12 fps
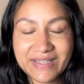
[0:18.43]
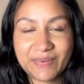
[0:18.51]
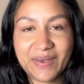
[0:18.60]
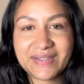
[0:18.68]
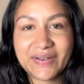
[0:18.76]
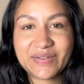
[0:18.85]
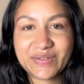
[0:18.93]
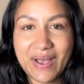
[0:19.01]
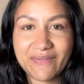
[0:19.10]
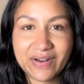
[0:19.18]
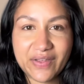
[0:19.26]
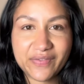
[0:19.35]
it's because I do
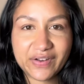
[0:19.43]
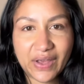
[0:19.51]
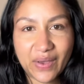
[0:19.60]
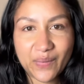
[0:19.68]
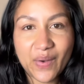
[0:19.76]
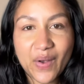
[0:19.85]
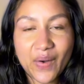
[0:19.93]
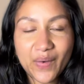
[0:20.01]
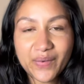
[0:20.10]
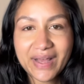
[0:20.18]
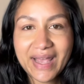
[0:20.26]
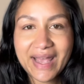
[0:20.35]
have another video
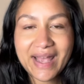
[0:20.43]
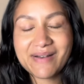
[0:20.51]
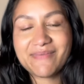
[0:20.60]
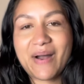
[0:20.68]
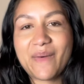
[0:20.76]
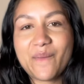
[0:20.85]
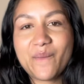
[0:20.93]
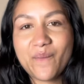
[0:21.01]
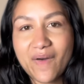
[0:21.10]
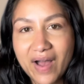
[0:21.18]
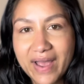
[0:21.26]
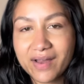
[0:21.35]
on here about
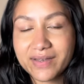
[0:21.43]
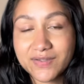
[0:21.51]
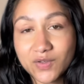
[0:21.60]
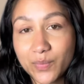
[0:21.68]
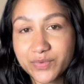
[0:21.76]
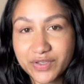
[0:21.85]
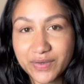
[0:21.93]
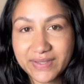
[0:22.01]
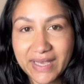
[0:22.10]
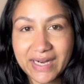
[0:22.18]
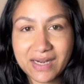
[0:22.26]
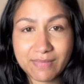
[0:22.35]
why I stopped
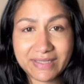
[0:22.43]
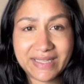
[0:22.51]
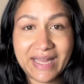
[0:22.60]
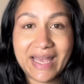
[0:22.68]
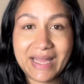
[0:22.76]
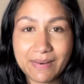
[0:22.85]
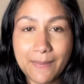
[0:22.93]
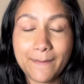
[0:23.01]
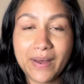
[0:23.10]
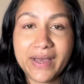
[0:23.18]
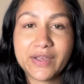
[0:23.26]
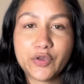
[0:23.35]
using Namaste in
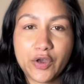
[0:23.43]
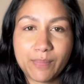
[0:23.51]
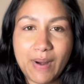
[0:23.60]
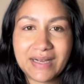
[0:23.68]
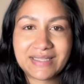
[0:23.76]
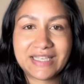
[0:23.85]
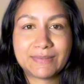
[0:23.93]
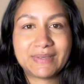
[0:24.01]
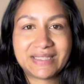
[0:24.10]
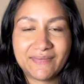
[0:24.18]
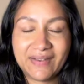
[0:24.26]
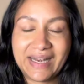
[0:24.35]
my yoga practice,
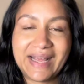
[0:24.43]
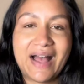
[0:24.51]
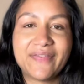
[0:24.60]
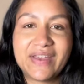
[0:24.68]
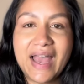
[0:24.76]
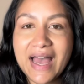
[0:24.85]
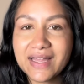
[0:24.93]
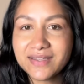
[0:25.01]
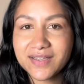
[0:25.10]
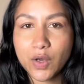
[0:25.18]
specifically at the end.